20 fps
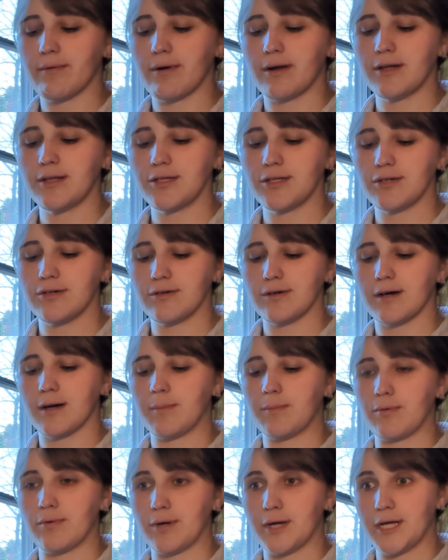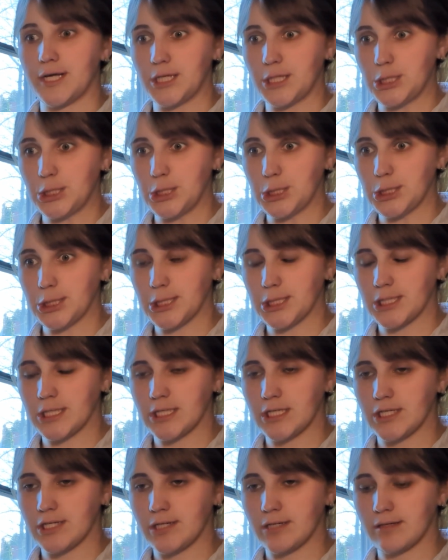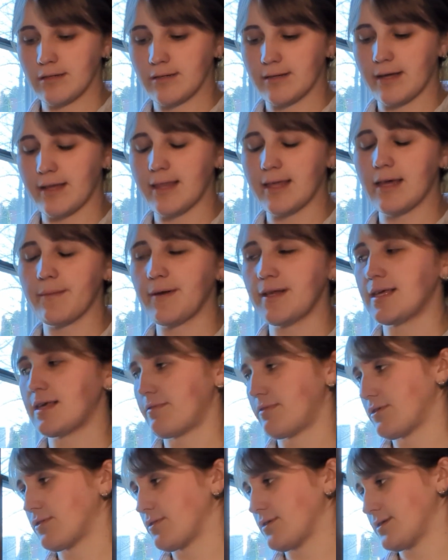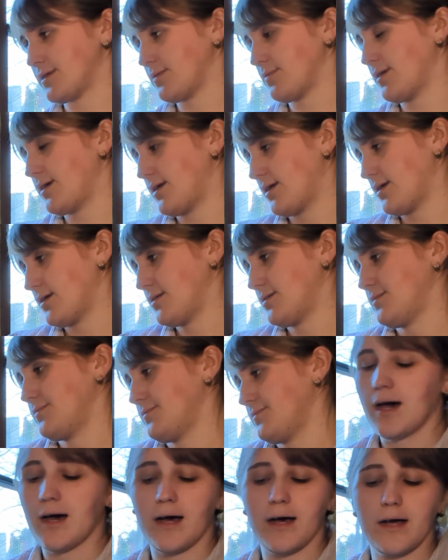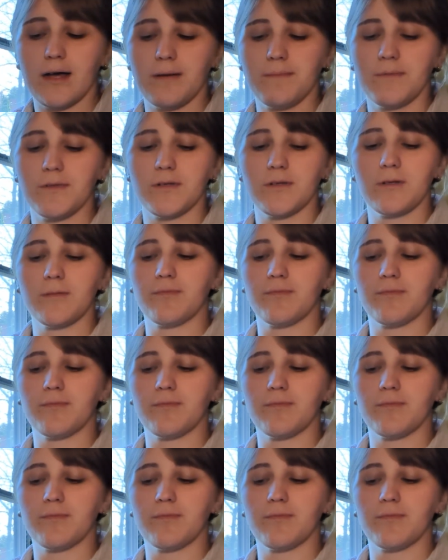want to do a bridge. I think I might keep the chorus the way it is. So the